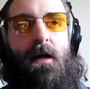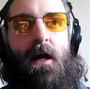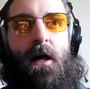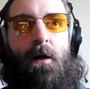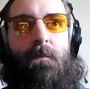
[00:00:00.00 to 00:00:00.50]

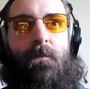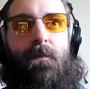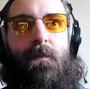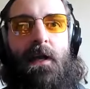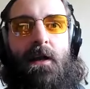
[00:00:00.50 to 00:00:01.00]

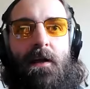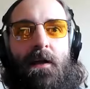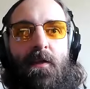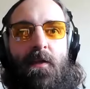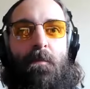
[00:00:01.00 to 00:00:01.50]

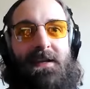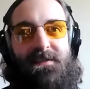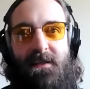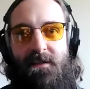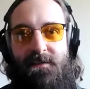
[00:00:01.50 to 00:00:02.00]
the
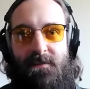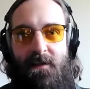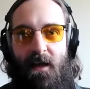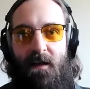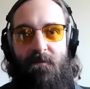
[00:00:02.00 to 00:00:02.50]
basics
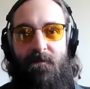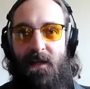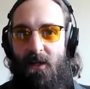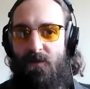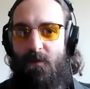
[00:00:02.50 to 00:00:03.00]

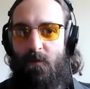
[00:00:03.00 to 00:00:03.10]
videos